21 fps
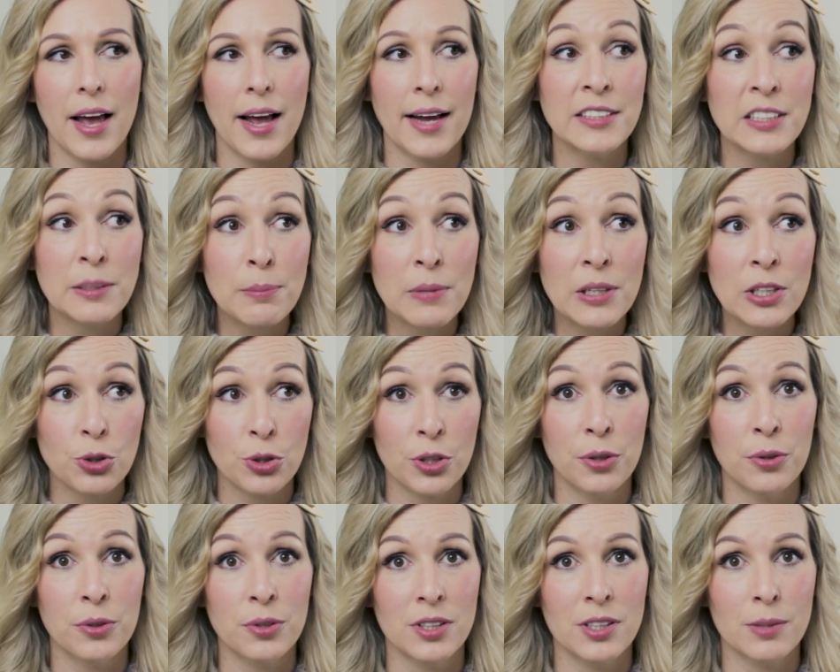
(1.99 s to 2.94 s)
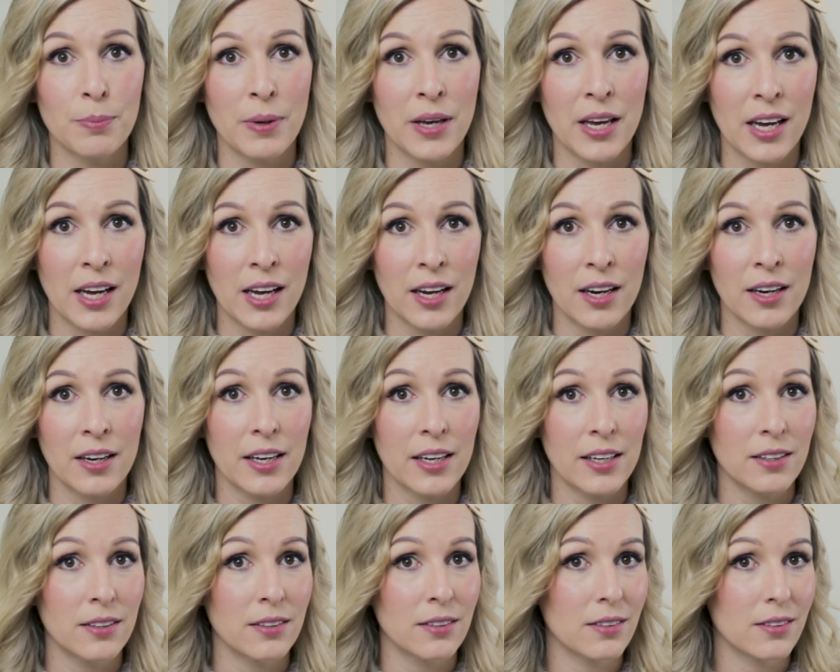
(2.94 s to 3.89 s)
endometriosis pain
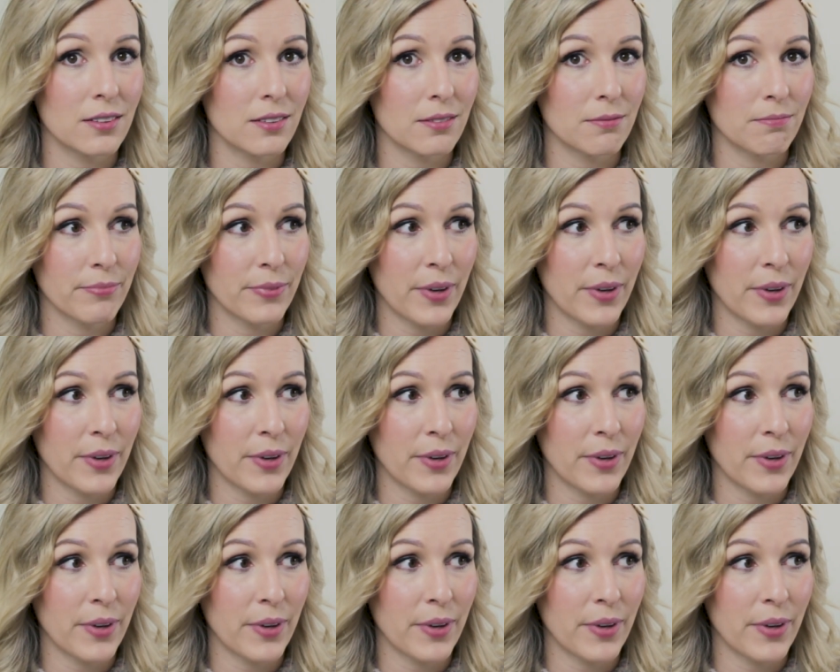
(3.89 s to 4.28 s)
is